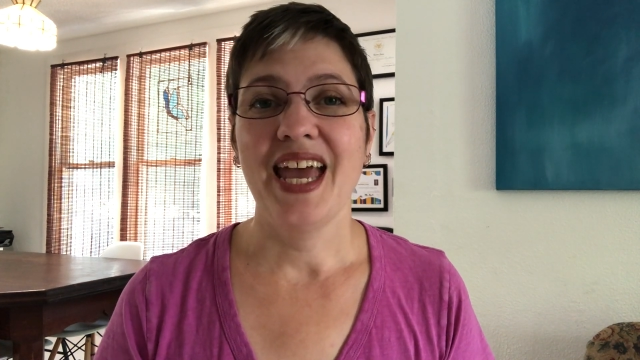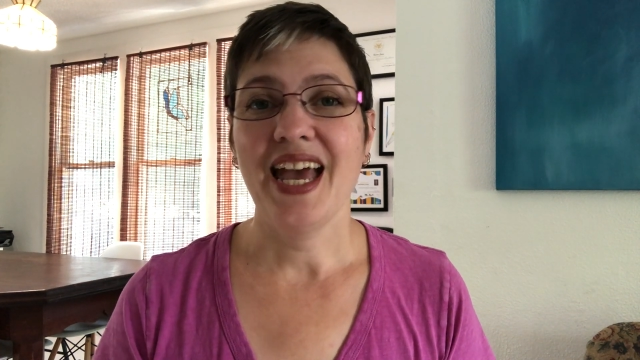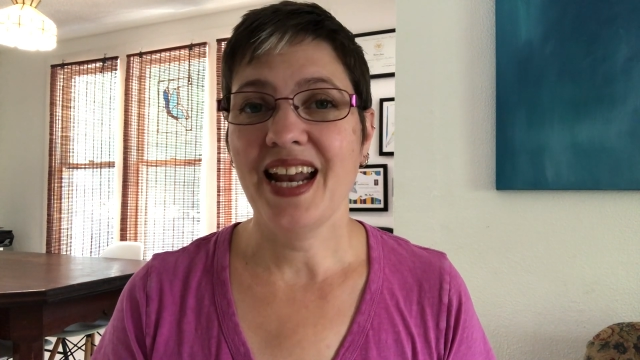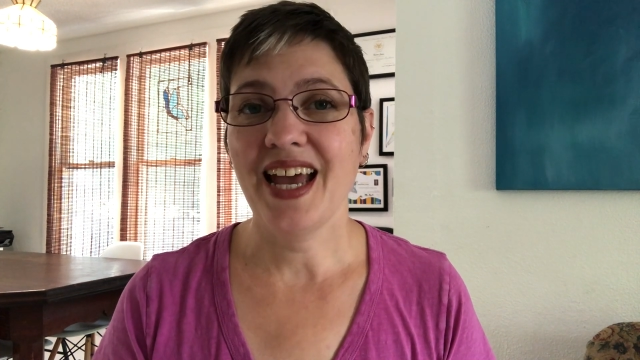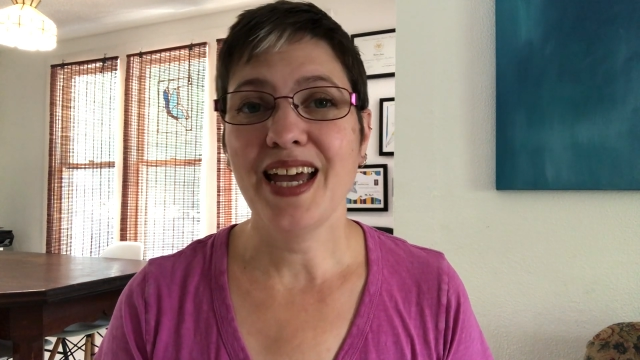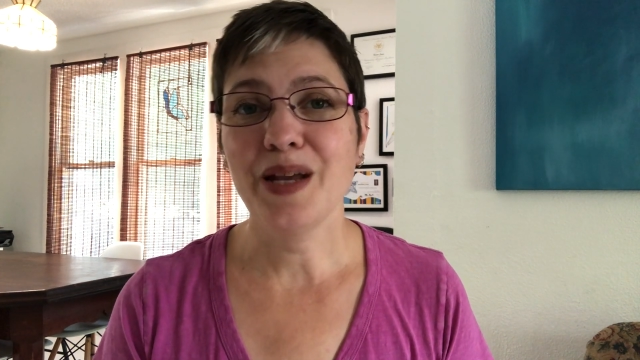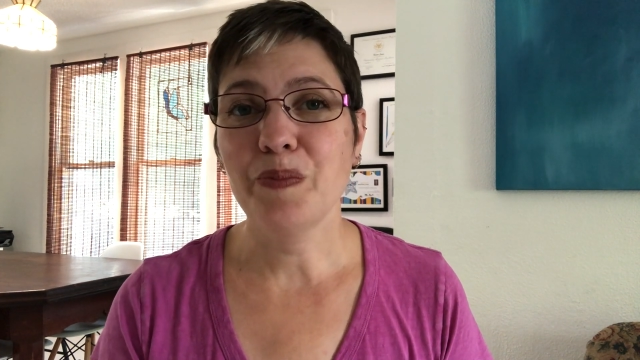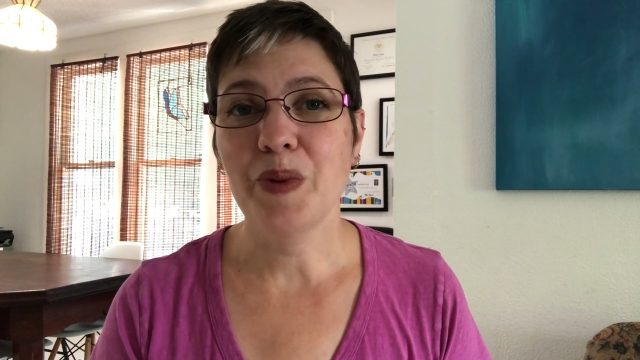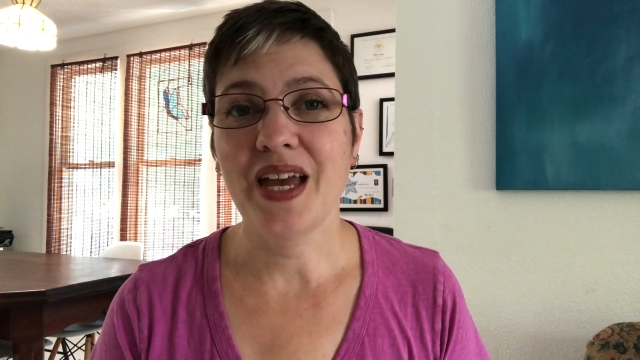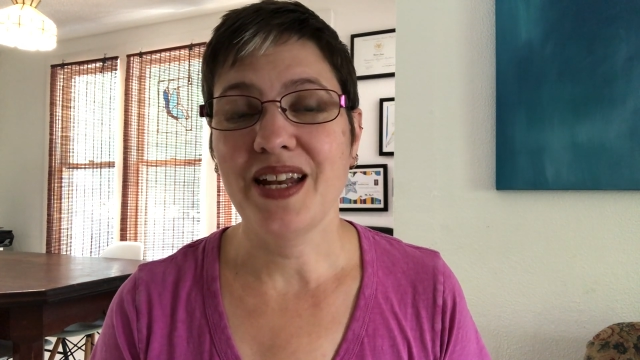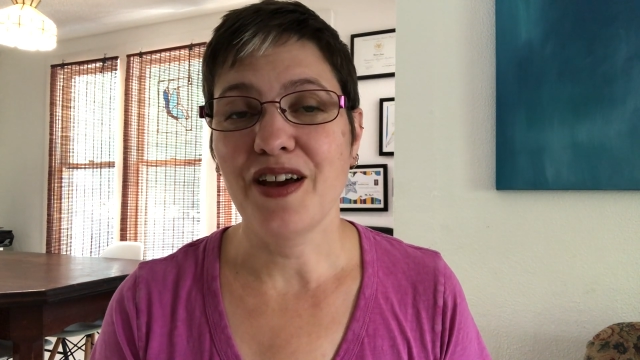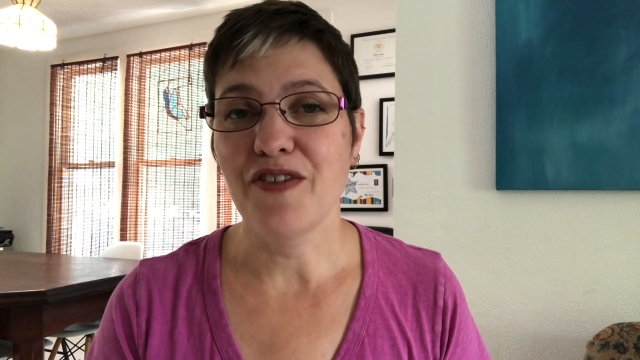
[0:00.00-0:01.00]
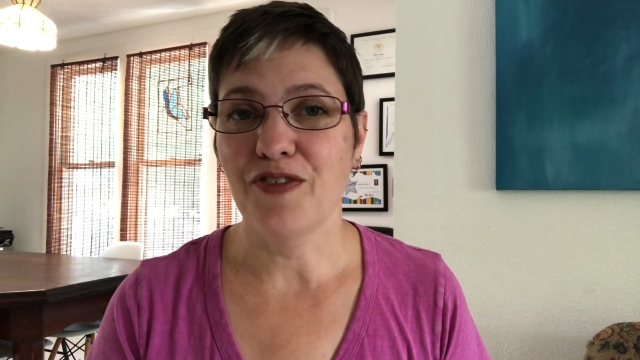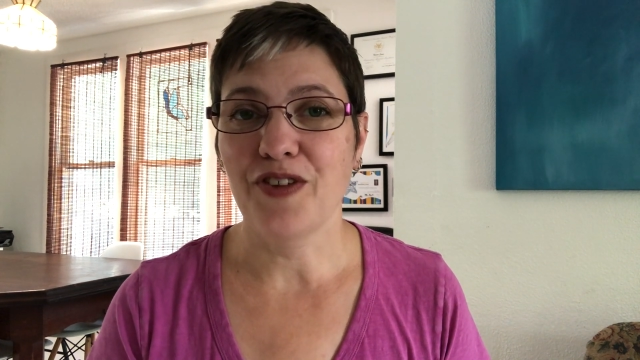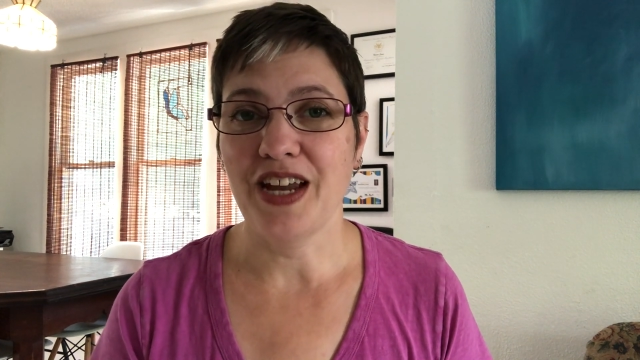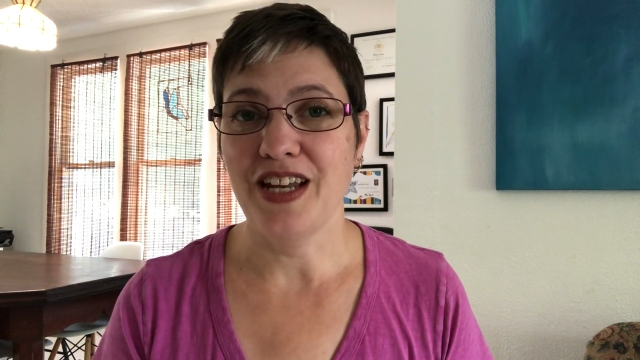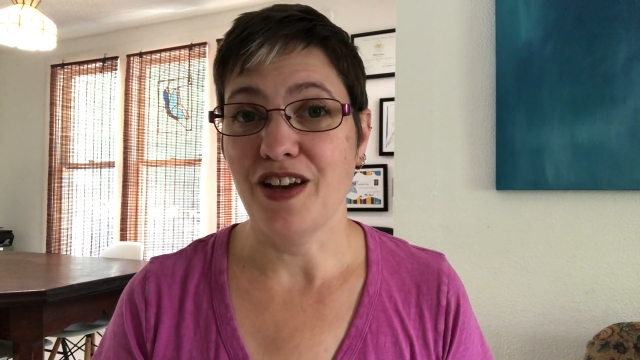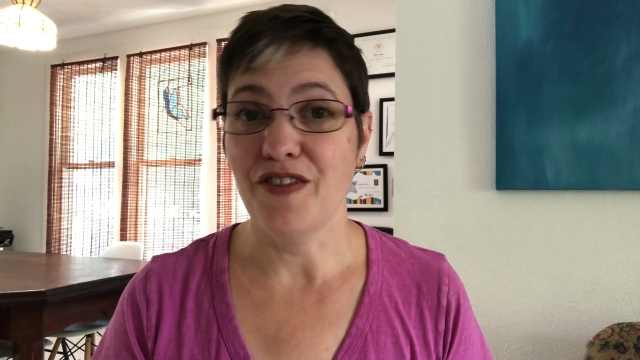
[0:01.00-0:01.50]
and I had been
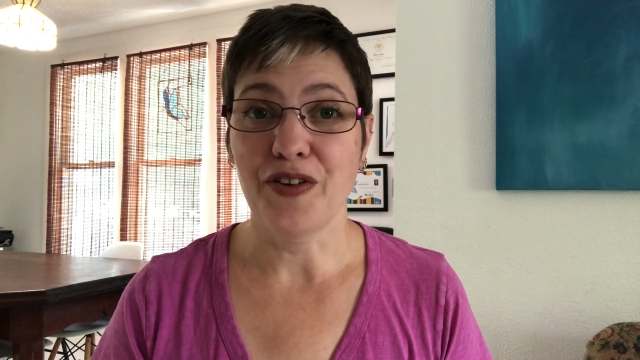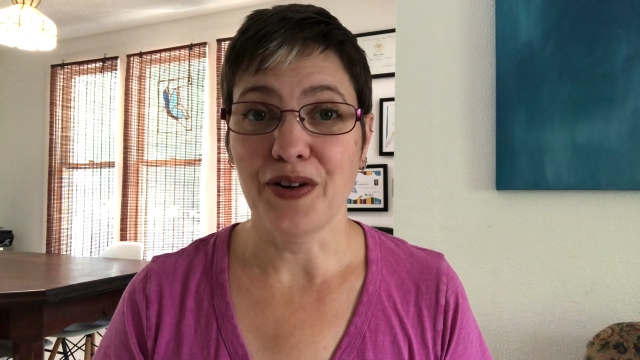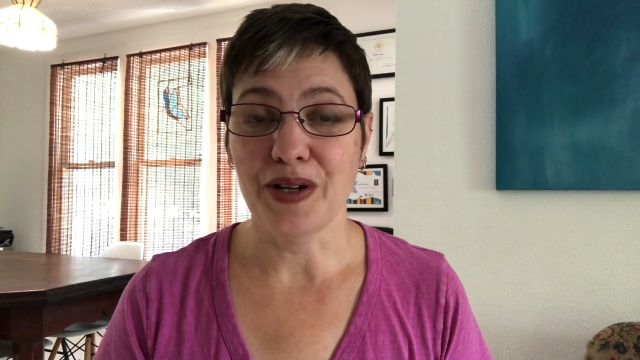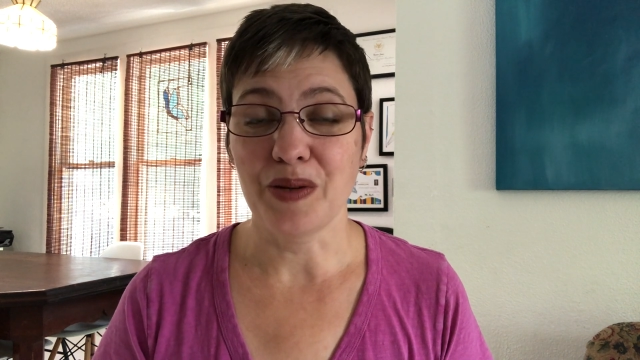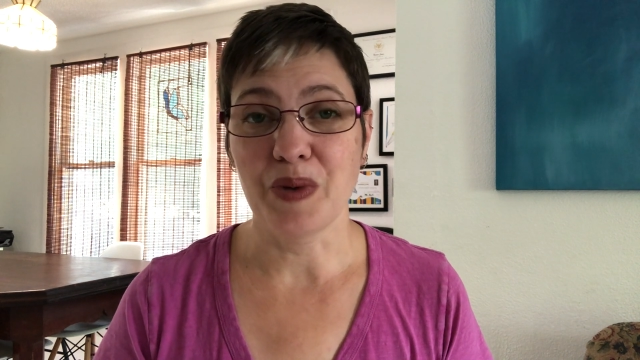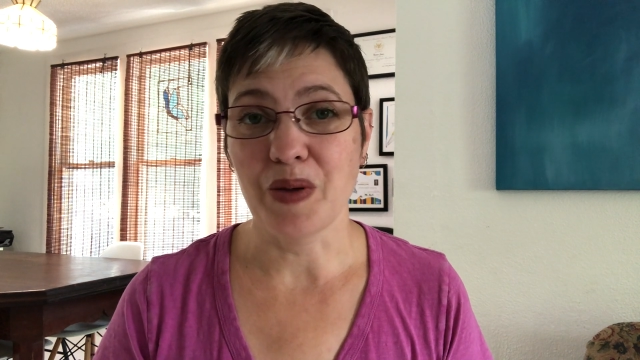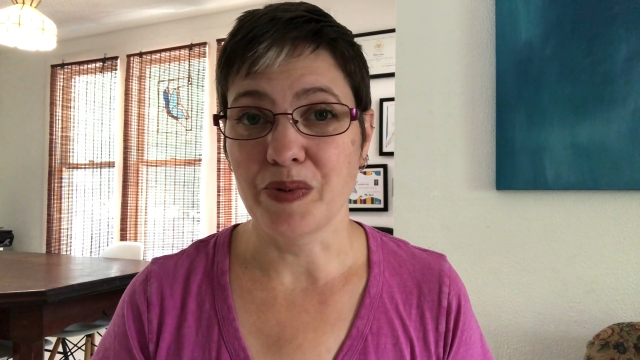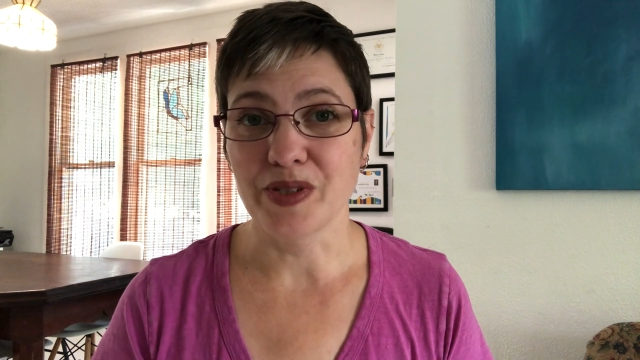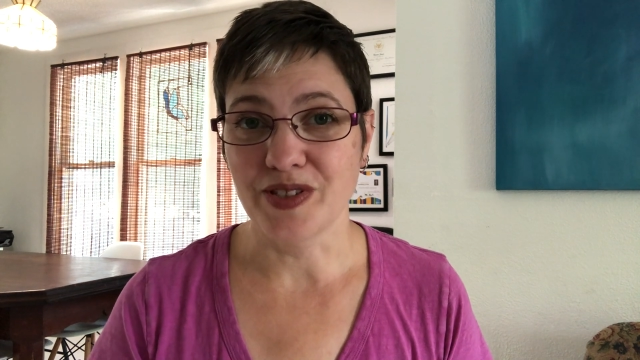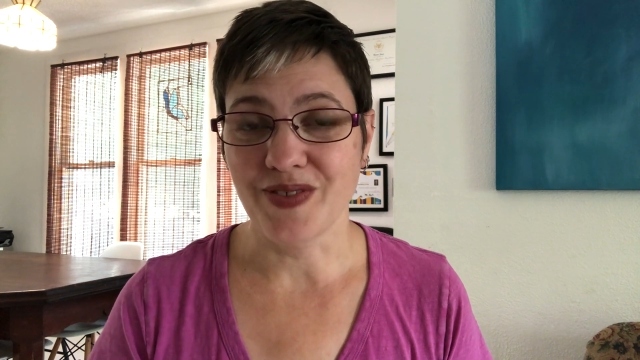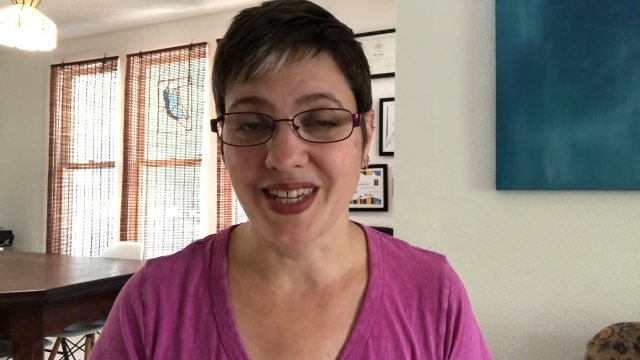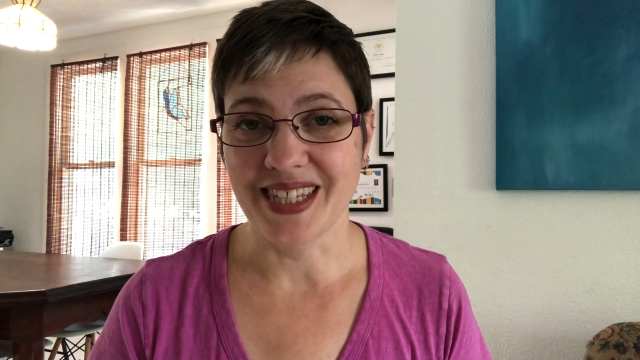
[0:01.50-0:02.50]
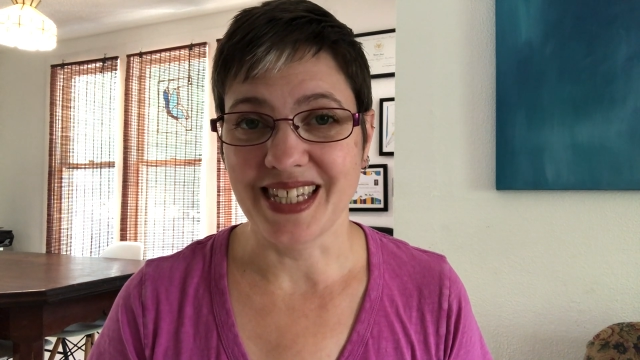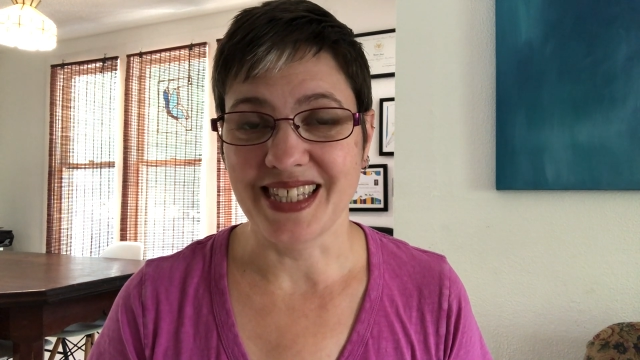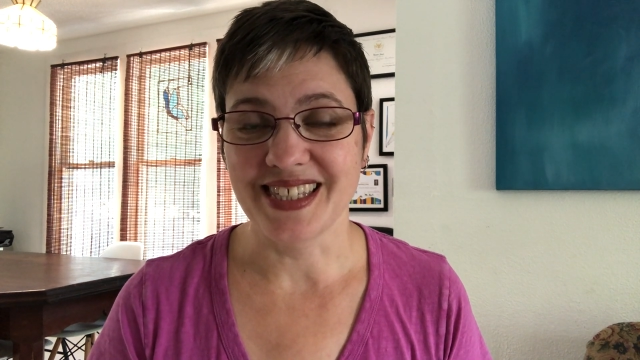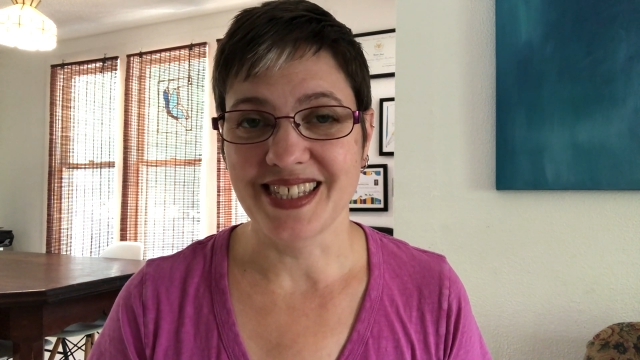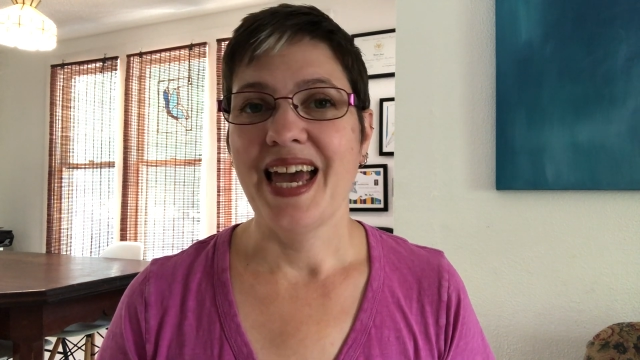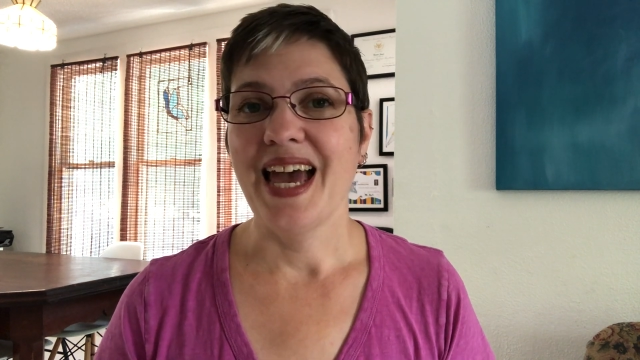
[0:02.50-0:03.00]
afraid of hurting people's feelings.